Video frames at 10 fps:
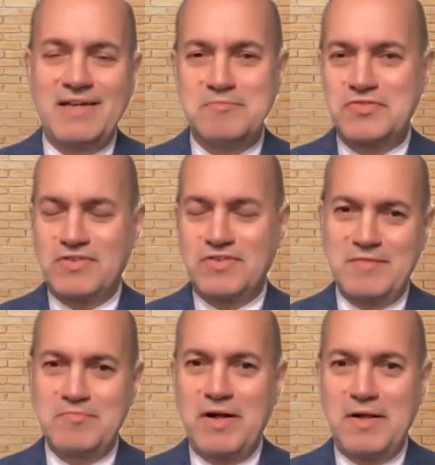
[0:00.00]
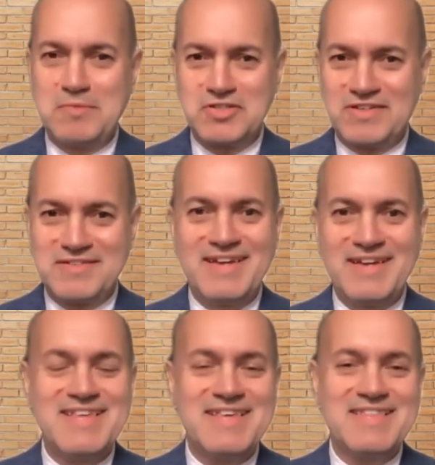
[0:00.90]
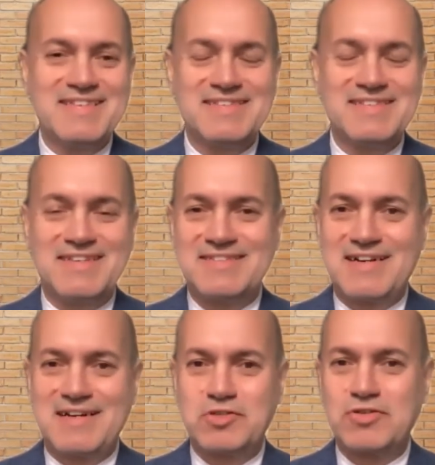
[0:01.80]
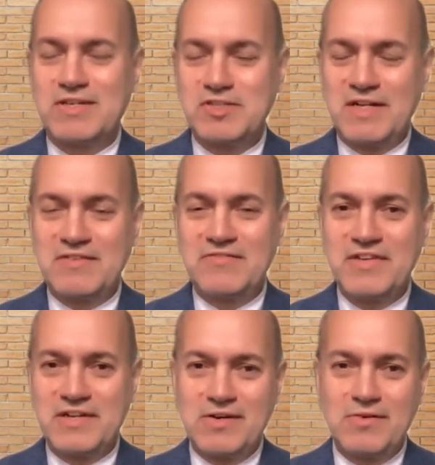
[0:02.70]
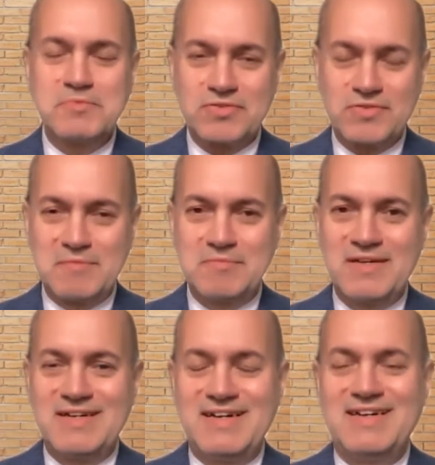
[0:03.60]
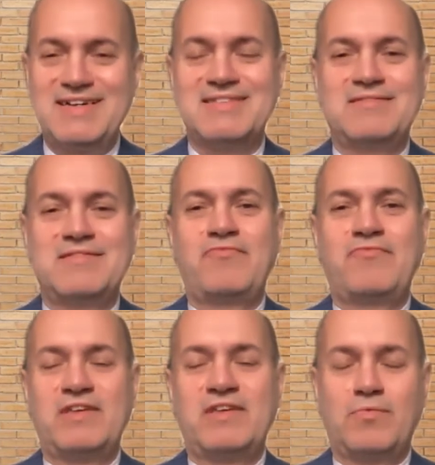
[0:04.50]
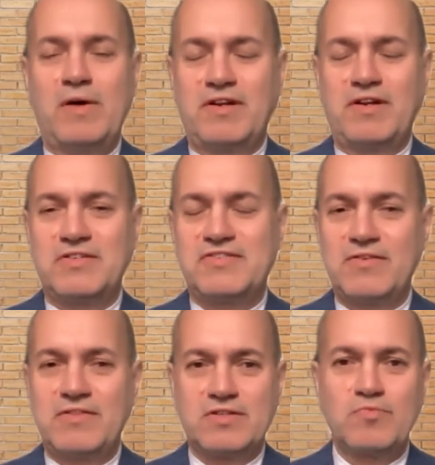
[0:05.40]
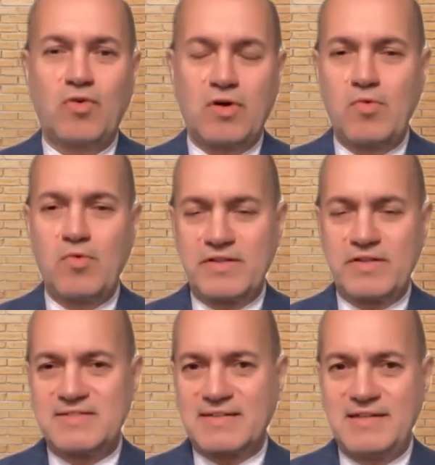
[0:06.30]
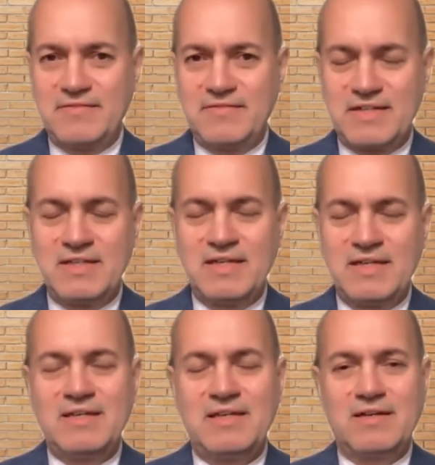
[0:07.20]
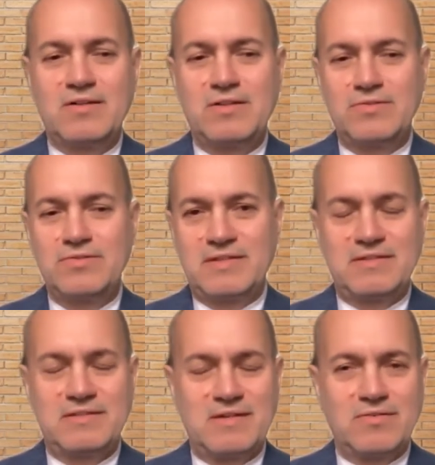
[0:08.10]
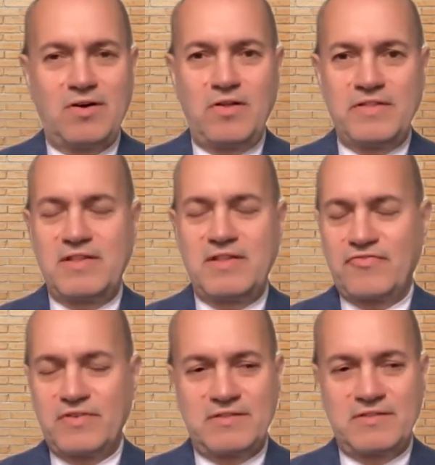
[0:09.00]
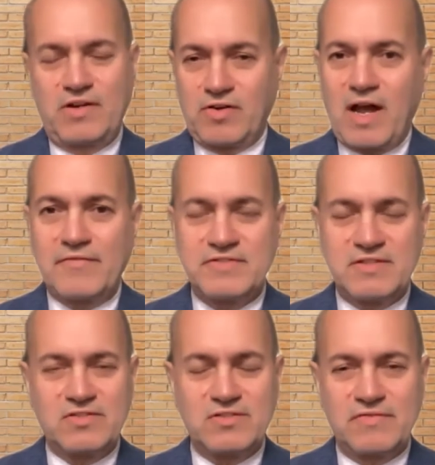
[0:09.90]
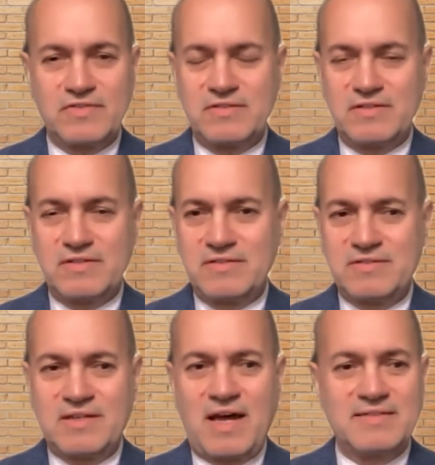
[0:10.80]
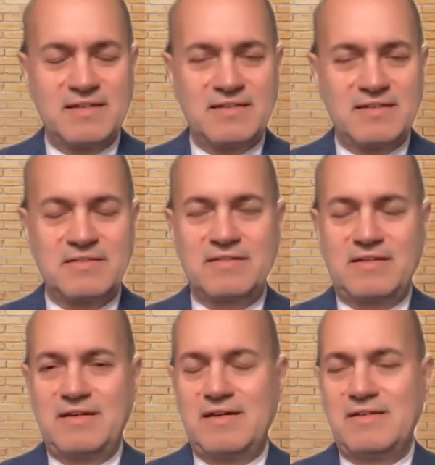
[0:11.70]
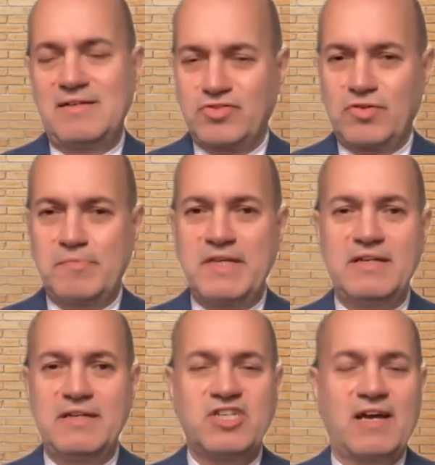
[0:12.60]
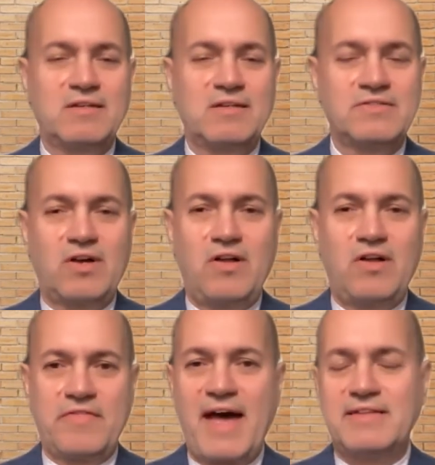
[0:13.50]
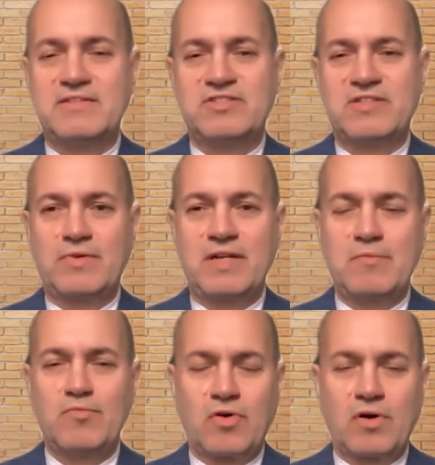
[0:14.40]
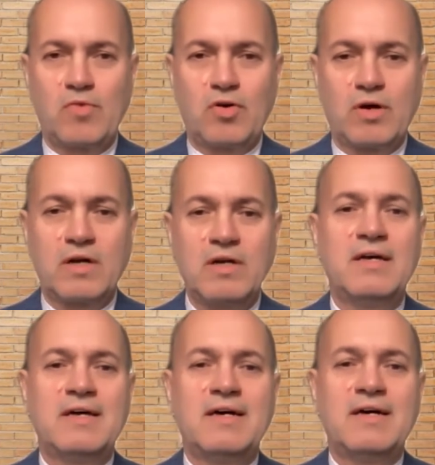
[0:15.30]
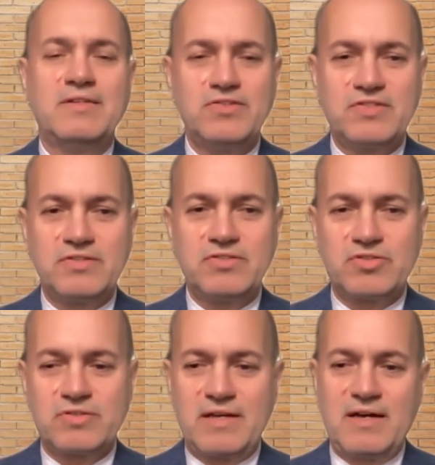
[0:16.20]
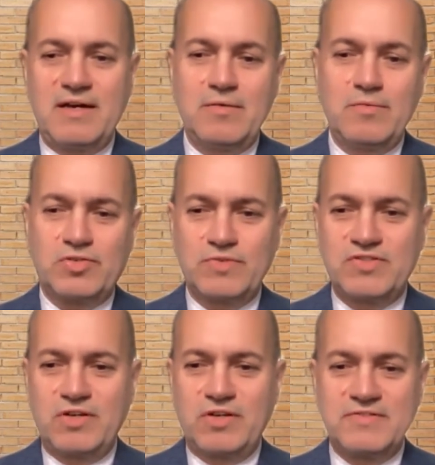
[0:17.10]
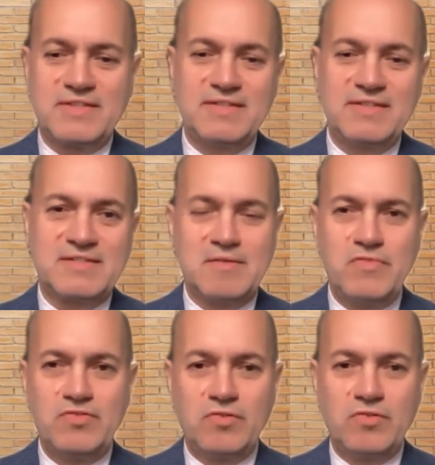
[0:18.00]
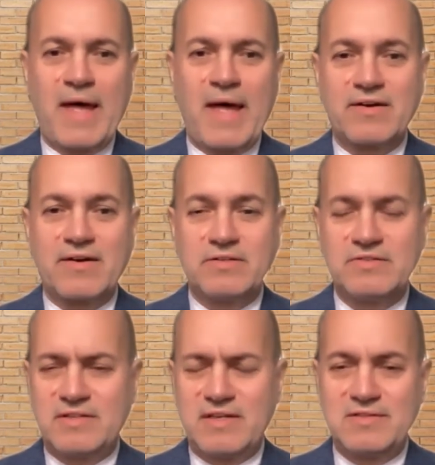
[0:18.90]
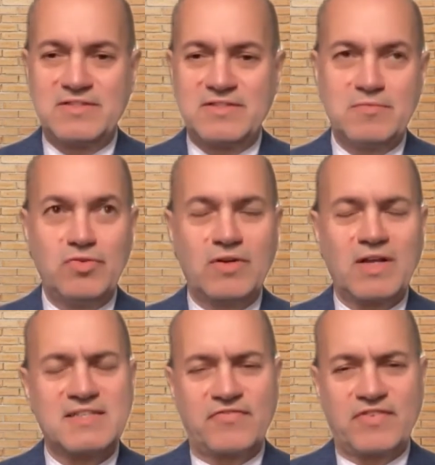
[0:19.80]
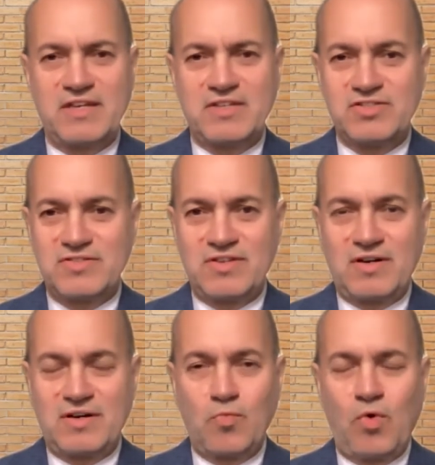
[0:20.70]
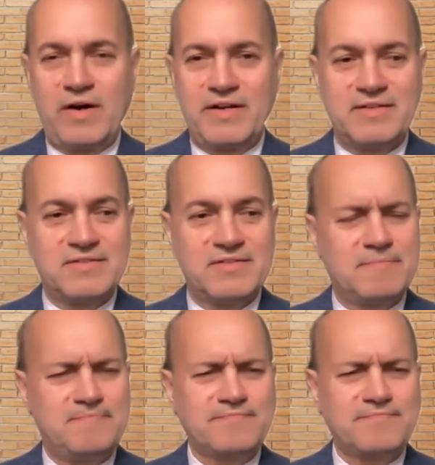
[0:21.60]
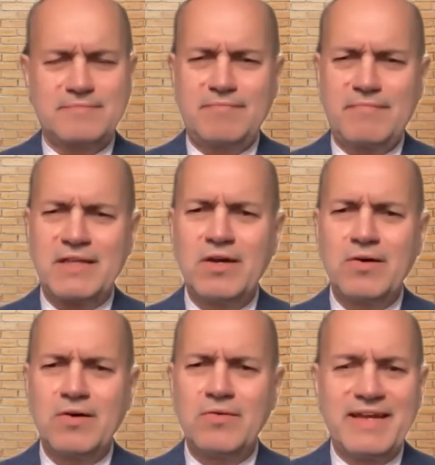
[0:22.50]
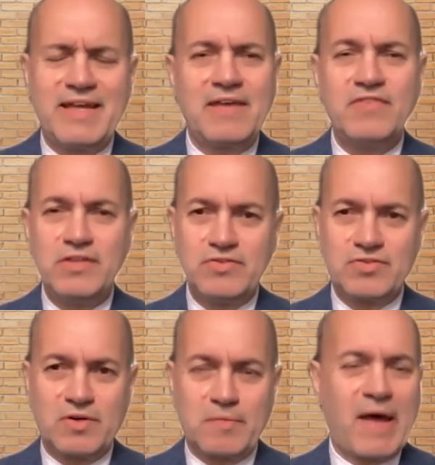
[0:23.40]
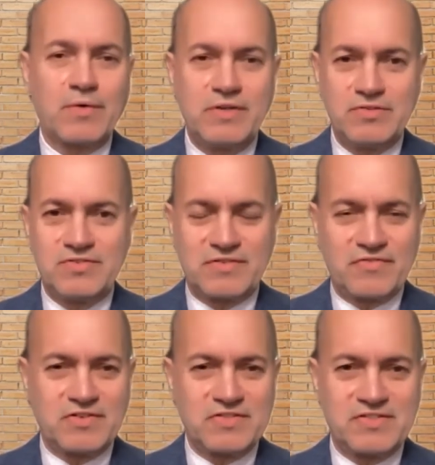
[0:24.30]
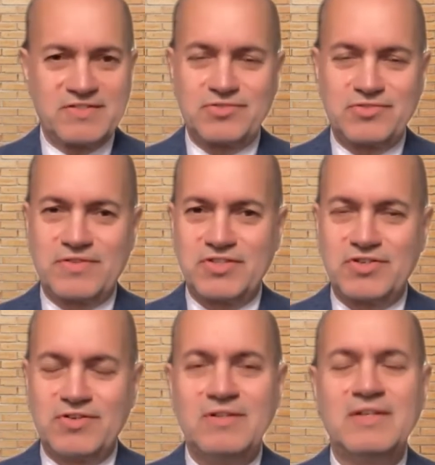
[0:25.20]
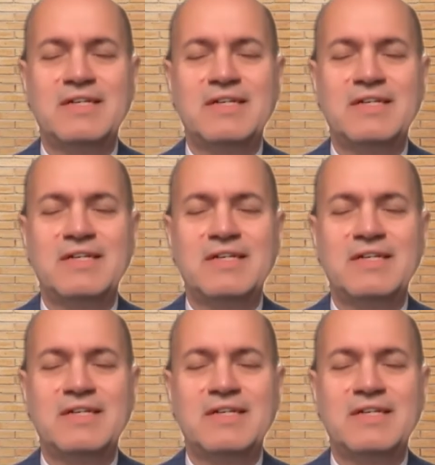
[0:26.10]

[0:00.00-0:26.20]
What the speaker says: am sort of a publisher in the sense that I'm transmitting video upstream via the webinar. So there's more and more of this activity, including all the different video conferencing services, content, social media channels. All of that is generating more and more usage, which results in some new patterns and some new classifications on what is a heavy user, power user versus a traditional